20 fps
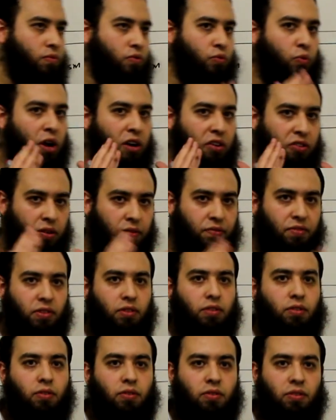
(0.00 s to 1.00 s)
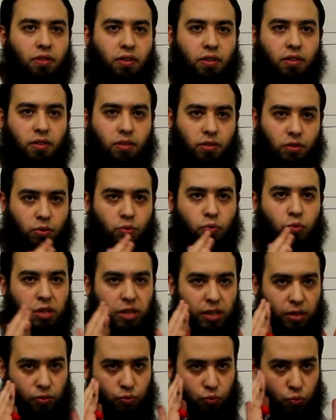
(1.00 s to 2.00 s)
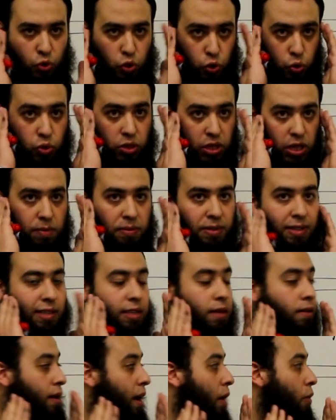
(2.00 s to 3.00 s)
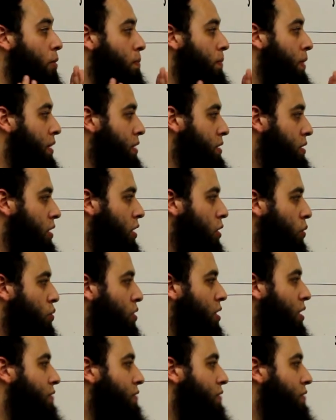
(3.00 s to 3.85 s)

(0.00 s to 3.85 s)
we are different contexts, so we should keep that in our mind. We